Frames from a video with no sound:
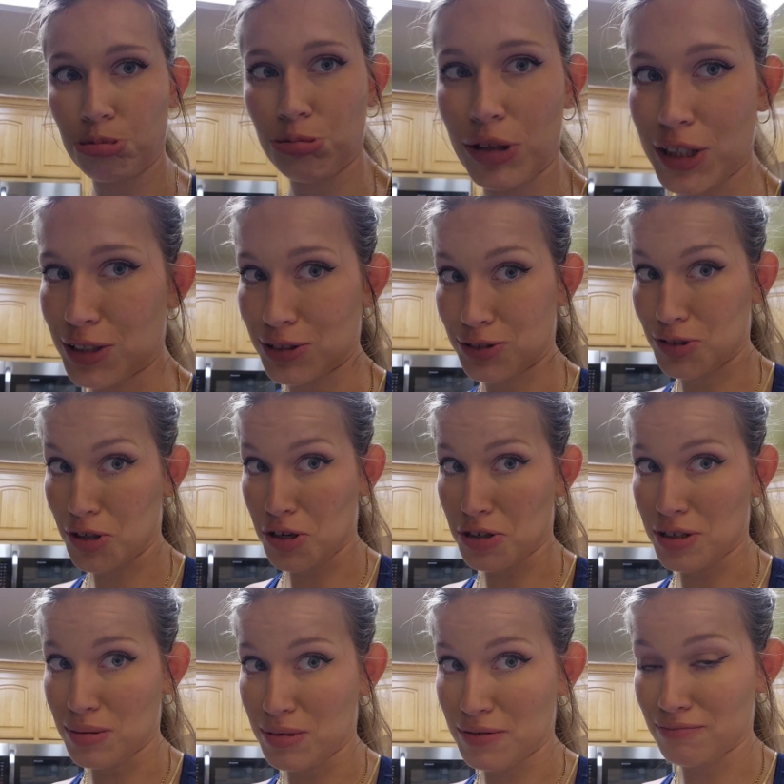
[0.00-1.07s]

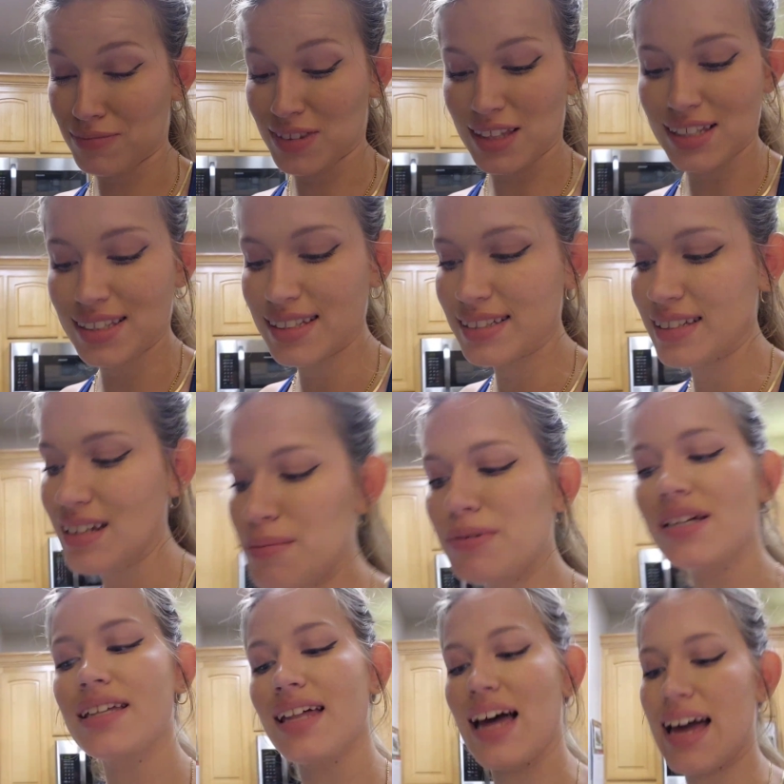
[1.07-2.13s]
This is gonna
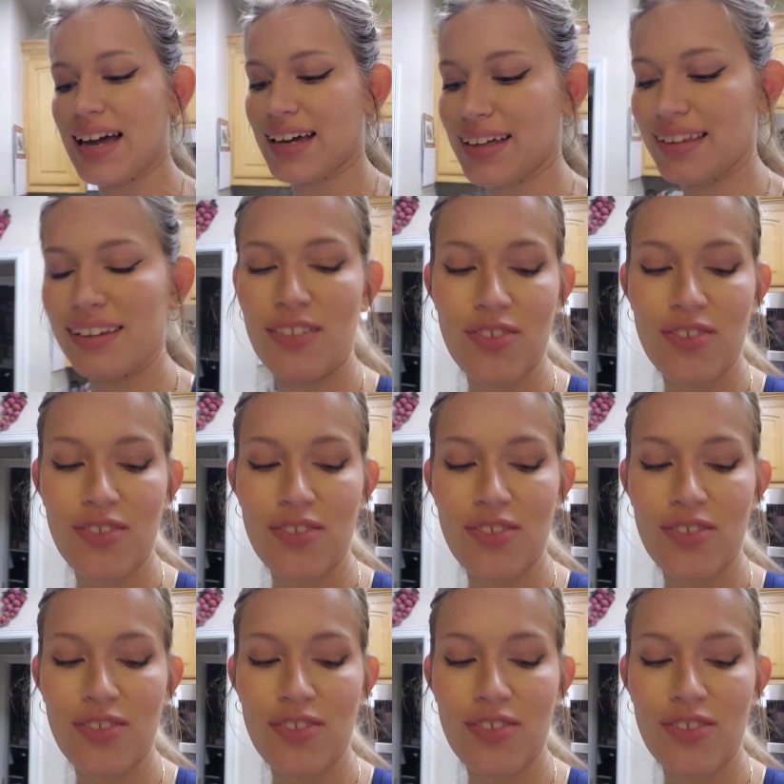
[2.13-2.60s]
be like the